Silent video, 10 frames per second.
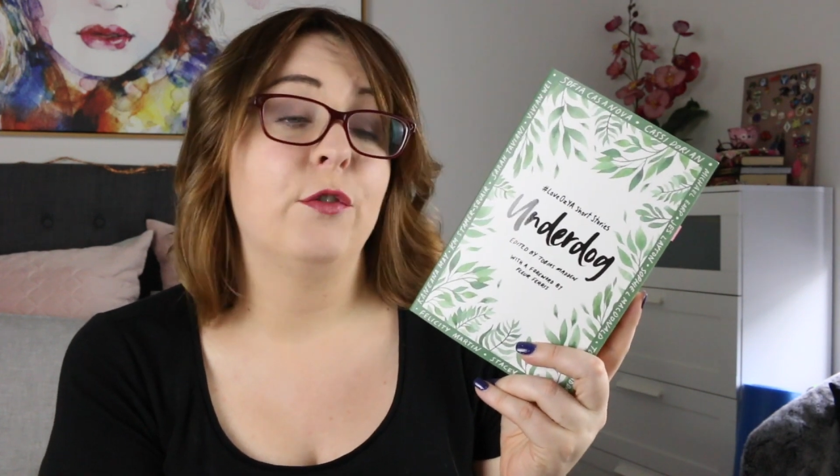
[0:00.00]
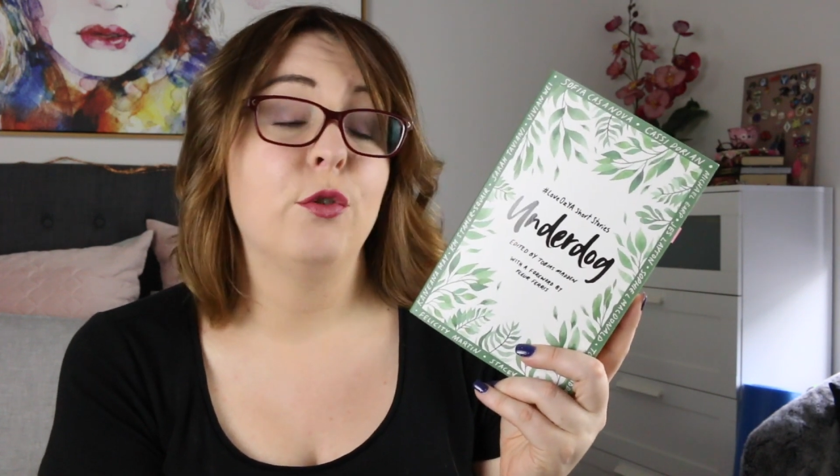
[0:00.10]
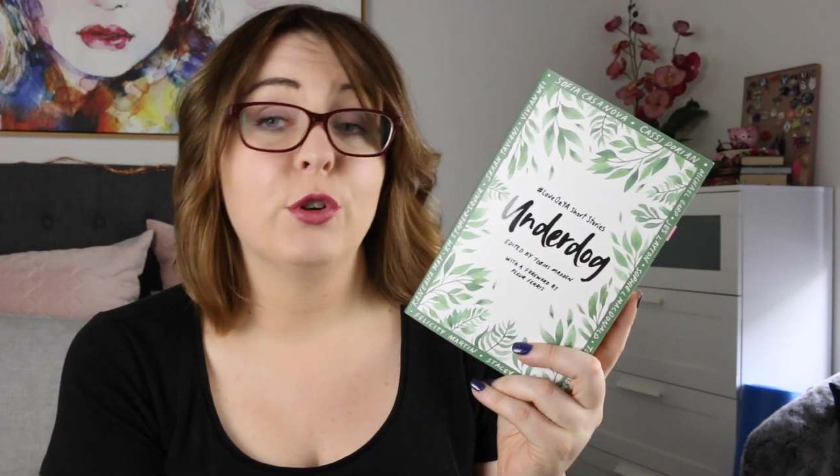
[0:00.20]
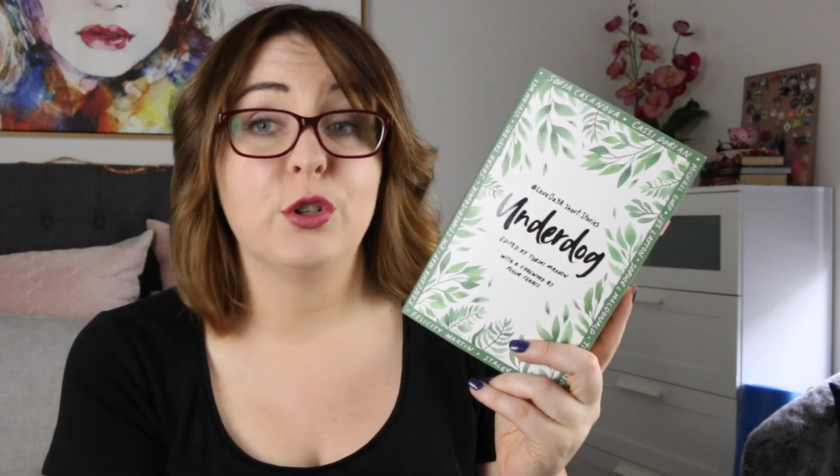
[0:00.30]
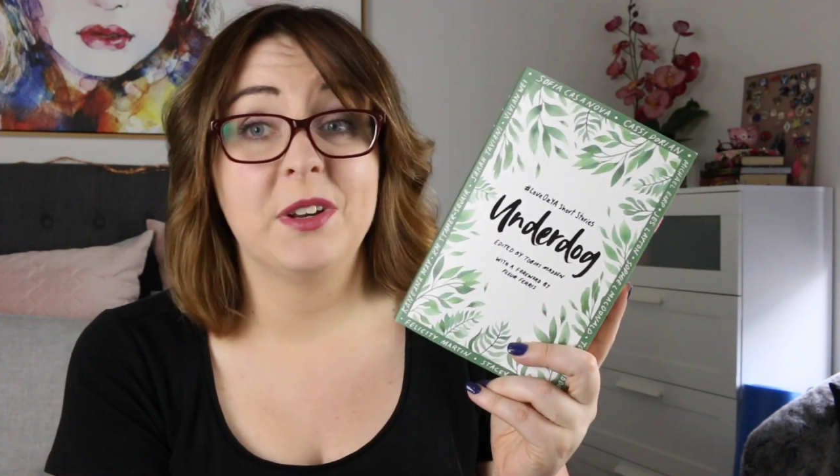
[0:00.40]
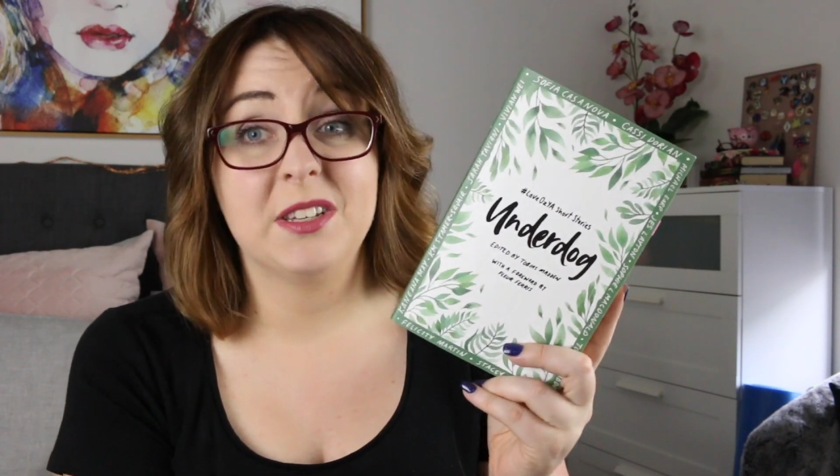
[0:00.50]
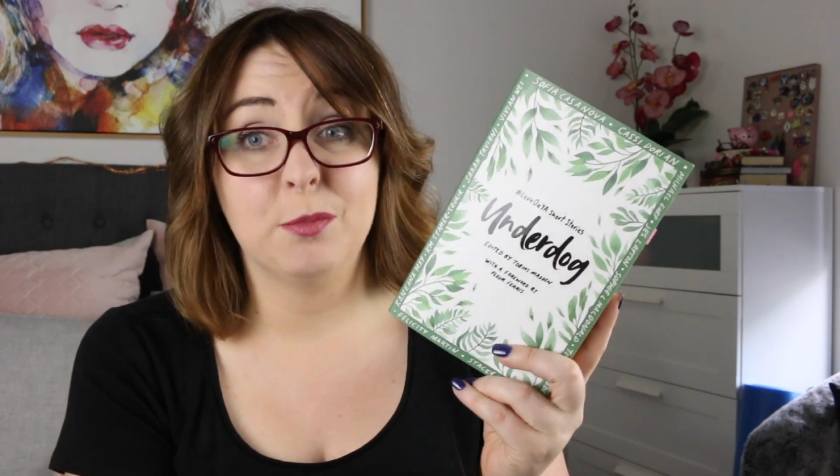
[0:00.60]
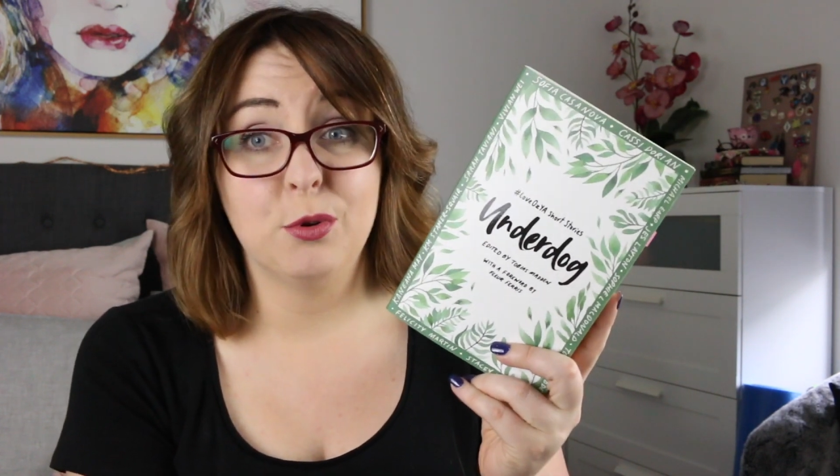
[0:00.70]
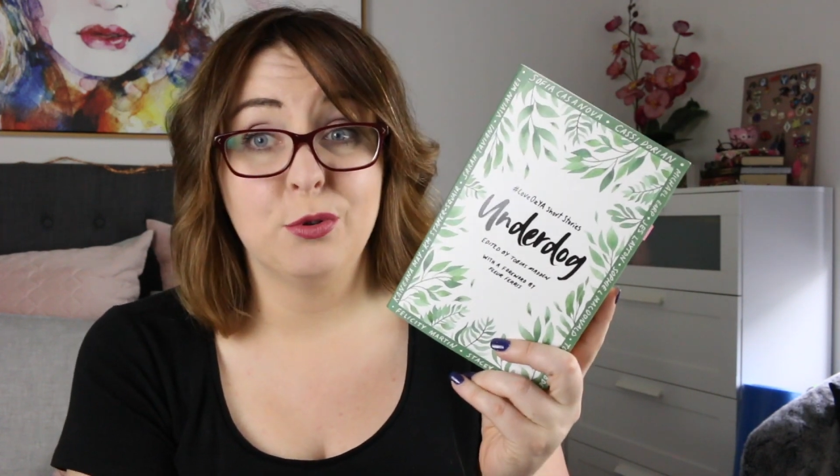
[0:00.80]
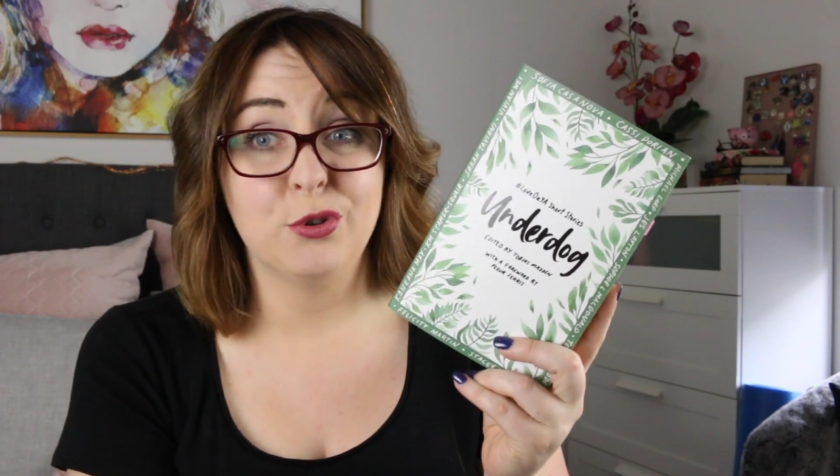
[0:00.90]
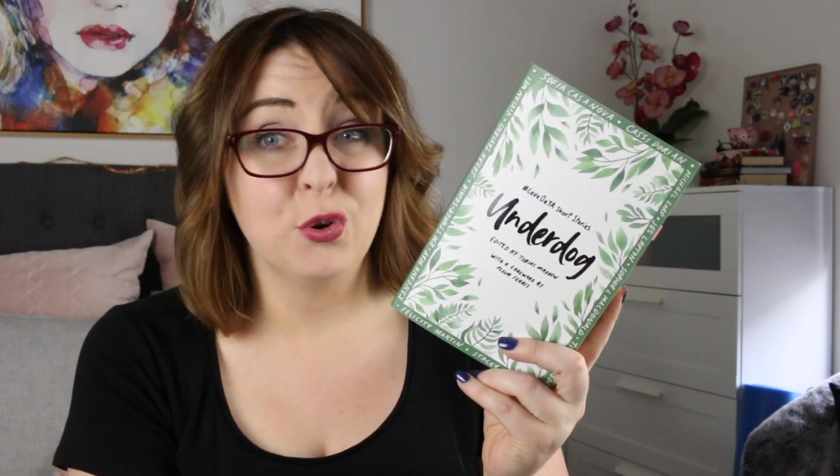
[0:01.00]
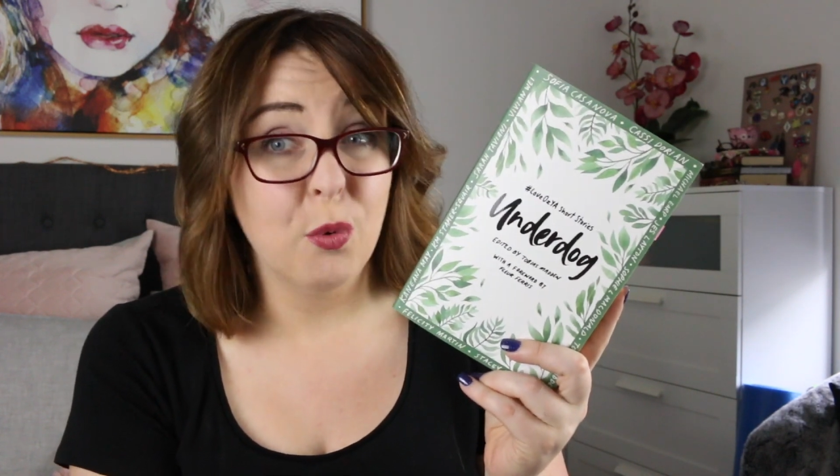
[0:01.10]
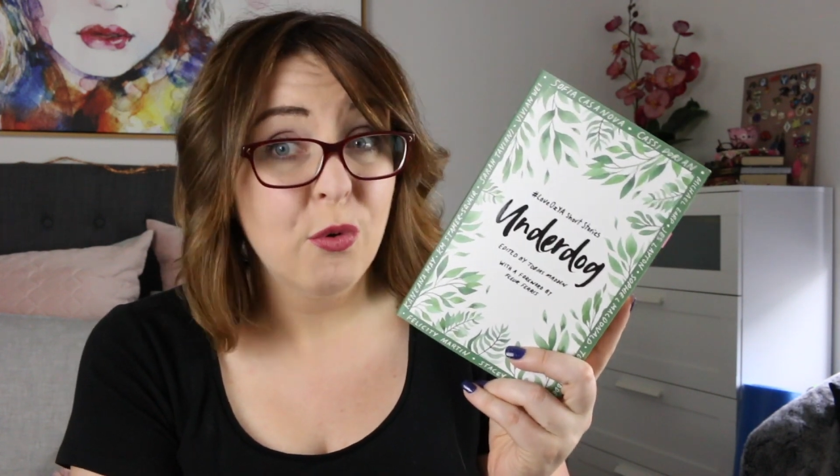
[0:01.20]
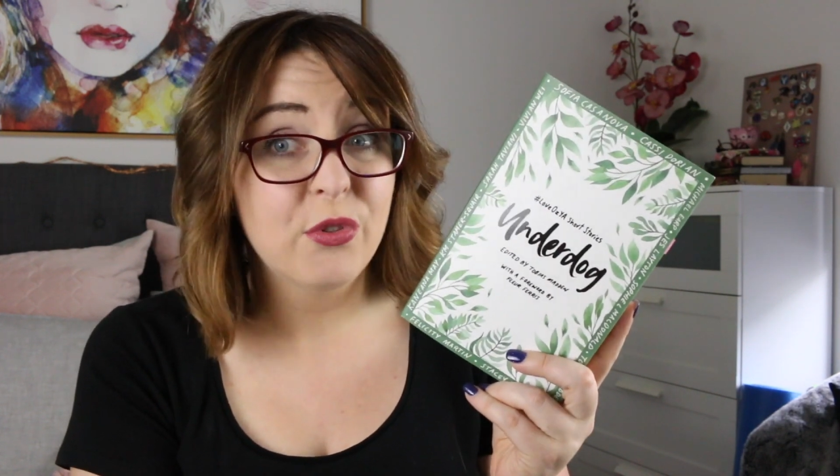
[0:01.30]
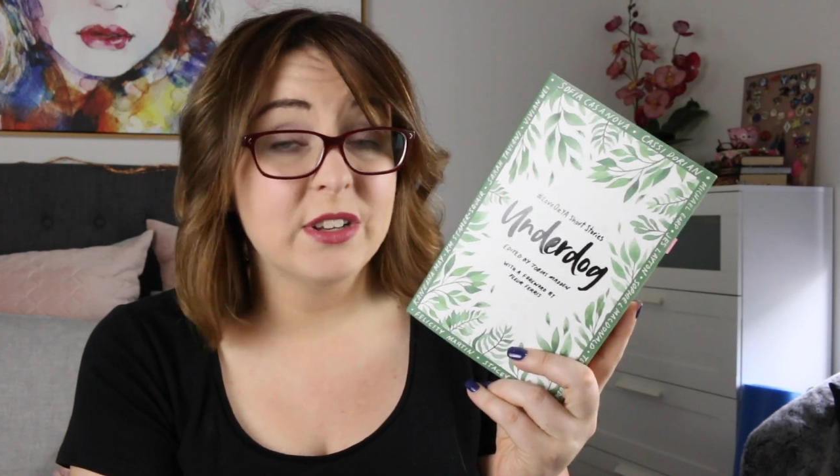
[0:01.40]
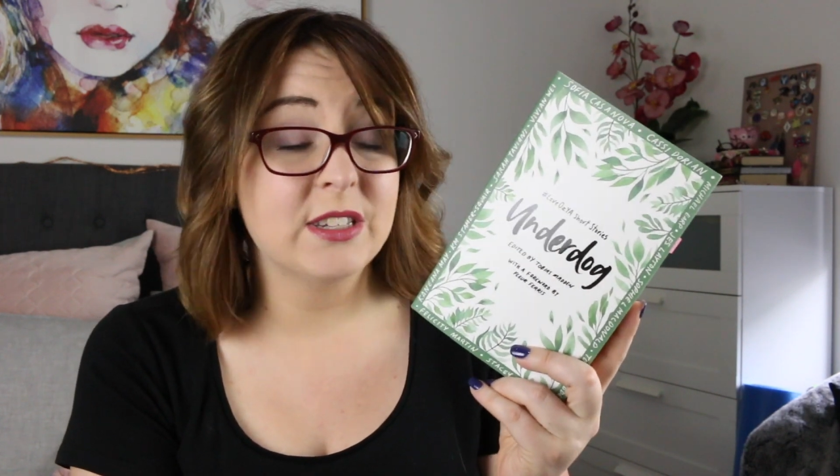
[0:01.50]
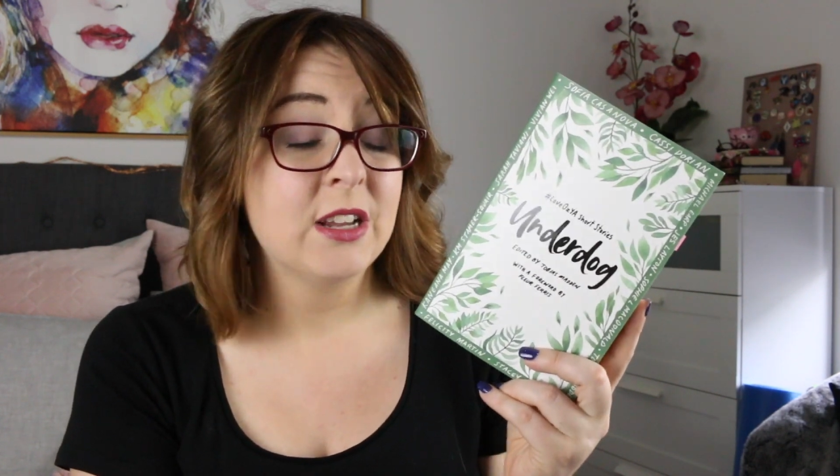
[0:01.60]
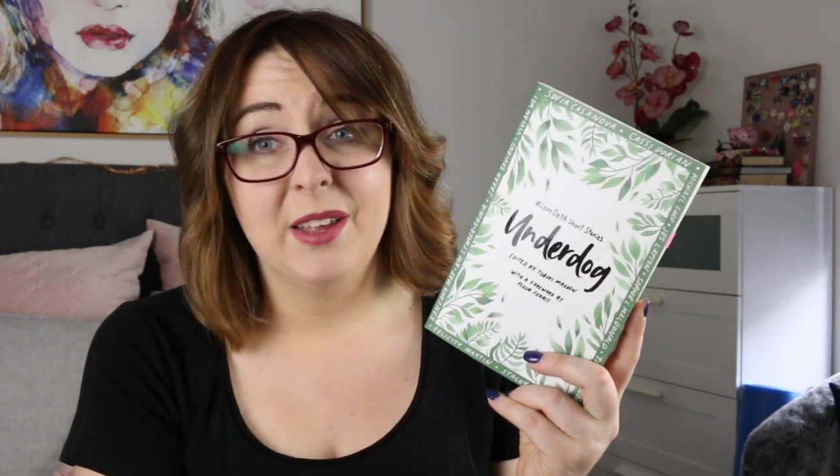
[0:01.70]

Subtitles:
you want to explore new authors.